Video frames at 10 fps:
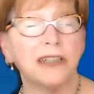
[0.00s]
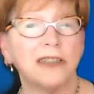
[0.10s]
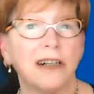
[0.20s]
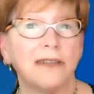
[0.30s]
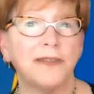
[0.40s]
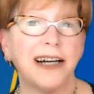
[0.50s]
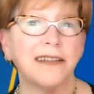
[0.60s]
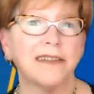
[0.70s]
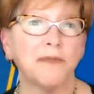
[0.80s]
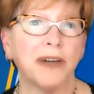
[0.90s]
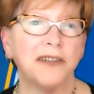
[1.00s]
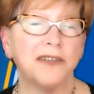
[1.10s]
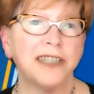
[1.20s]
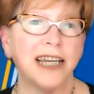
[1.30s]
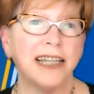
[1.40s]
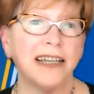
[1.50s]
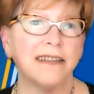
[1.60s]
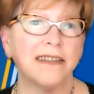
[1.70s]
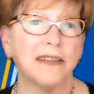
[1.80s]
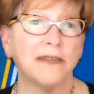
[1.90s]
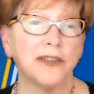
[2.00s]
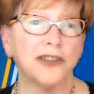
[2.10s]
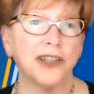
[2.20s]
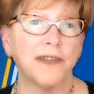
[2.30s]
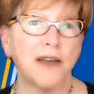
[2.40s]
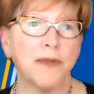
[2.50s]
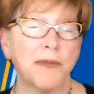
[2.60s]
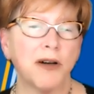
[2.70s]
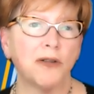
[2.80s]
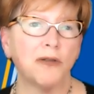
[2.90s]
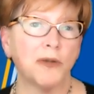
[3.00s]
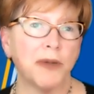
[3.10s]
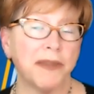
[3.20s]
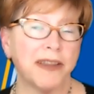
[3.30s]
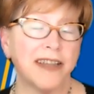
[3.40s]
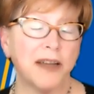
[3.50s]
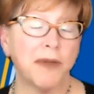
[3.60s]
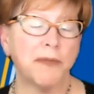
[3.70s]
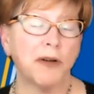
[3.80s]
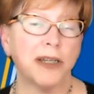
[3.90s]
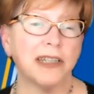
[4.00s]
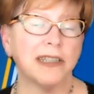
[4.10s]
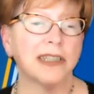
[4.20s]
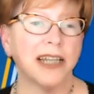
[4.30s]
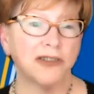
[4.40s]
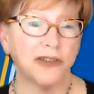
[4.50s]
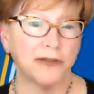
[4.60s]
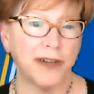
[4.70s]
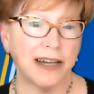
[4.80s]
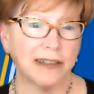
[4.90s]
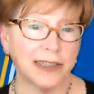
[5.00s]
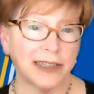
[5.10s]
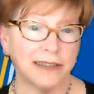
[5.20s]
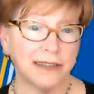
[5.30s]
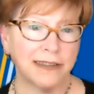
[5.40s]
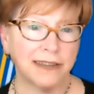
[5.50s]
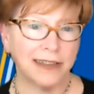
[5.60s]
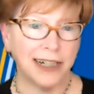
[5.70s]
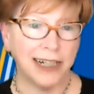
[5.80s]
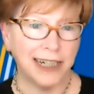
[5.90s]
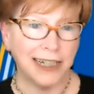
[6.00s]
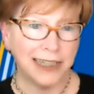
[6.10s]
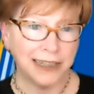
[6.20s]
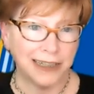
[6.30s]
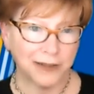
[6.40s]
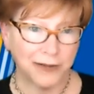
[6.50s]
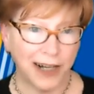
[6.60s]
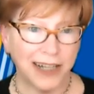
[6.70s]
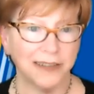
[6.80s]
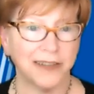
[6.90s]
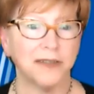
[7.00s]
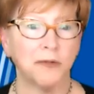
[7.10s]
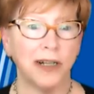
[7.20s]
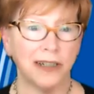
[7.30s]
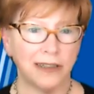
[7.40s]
into all files. And my understanding is that a version of that memo, or maybe the same memo, went into lecturer faculty's files as well.